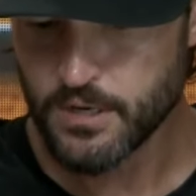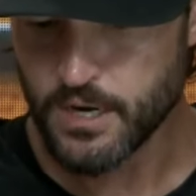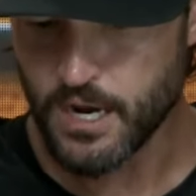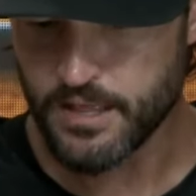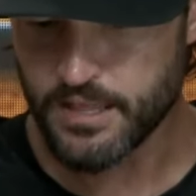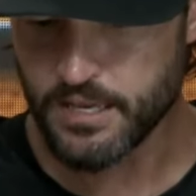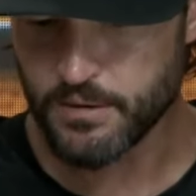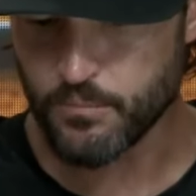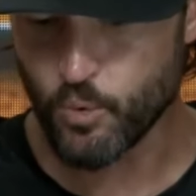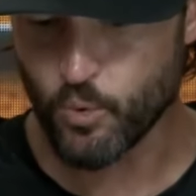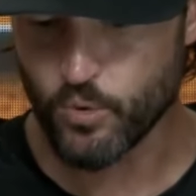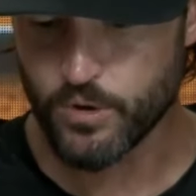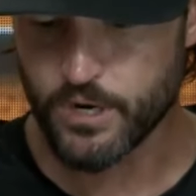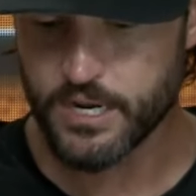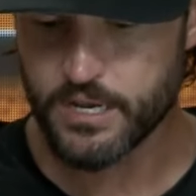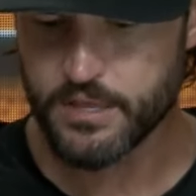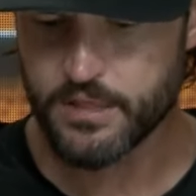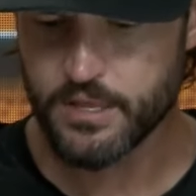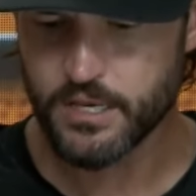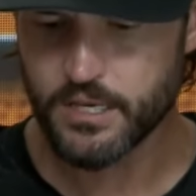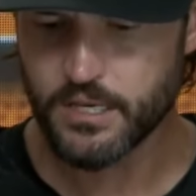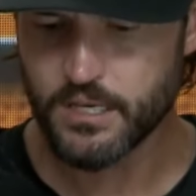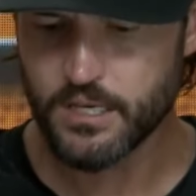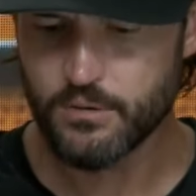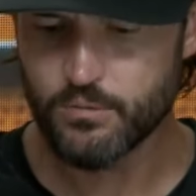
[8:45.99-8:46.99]
I think more than
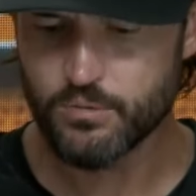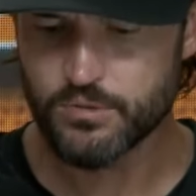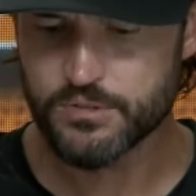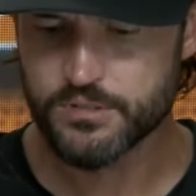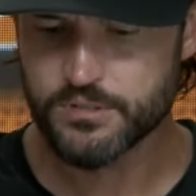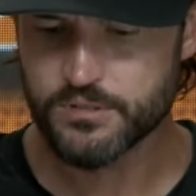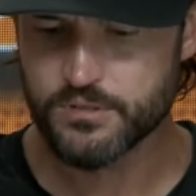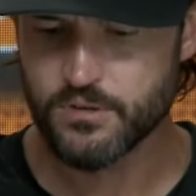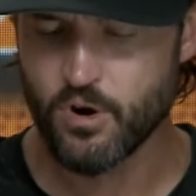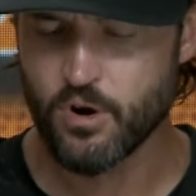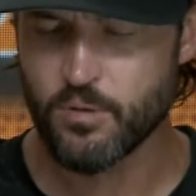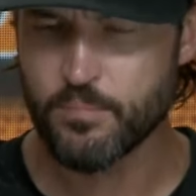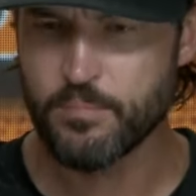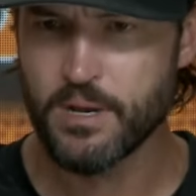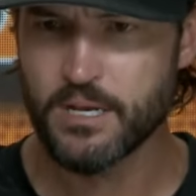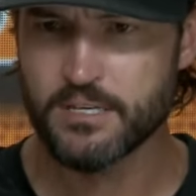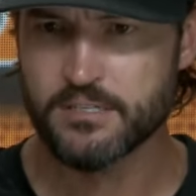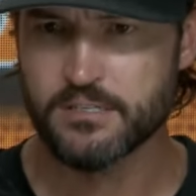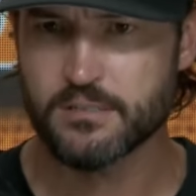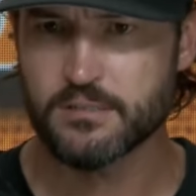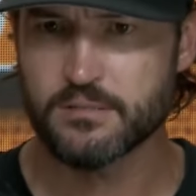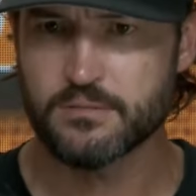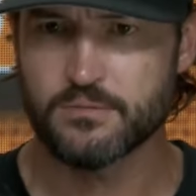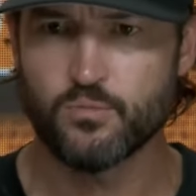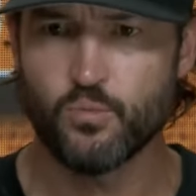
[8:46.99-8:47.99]
anything, he was
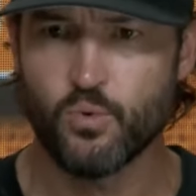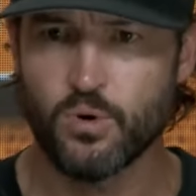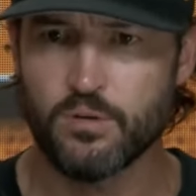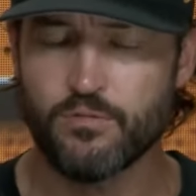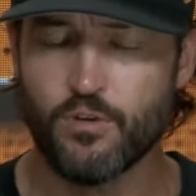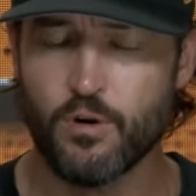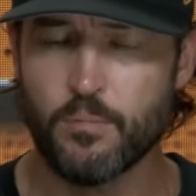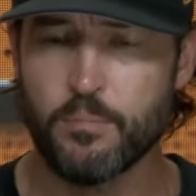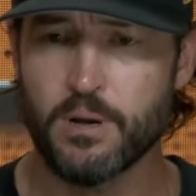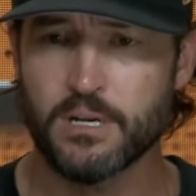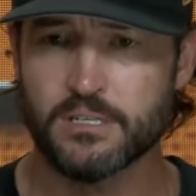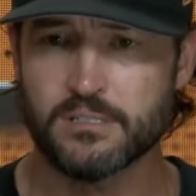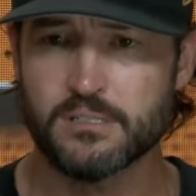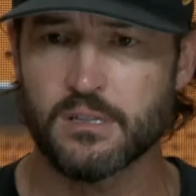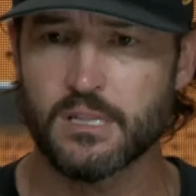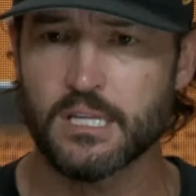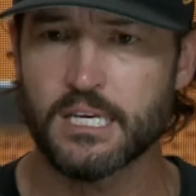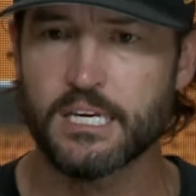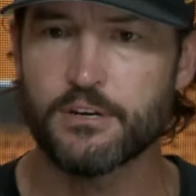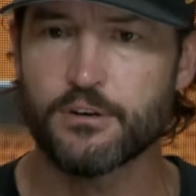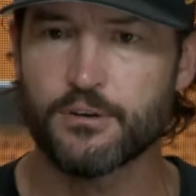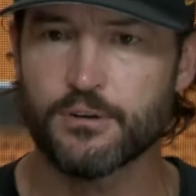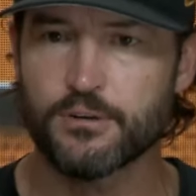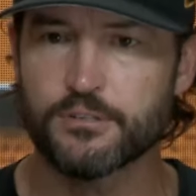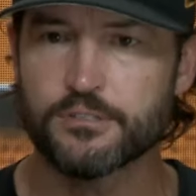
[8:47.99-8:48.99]
one of our best
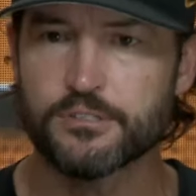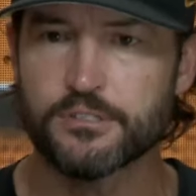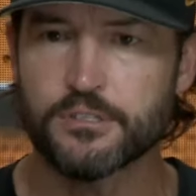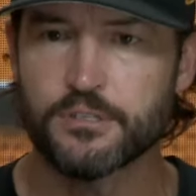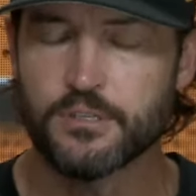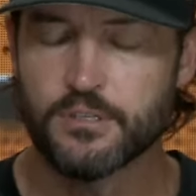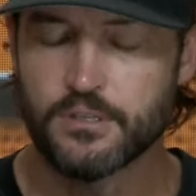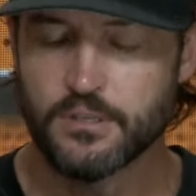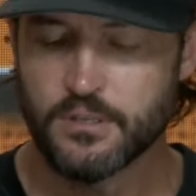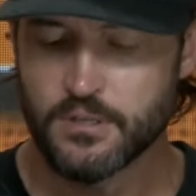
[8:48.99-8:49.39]
leaders.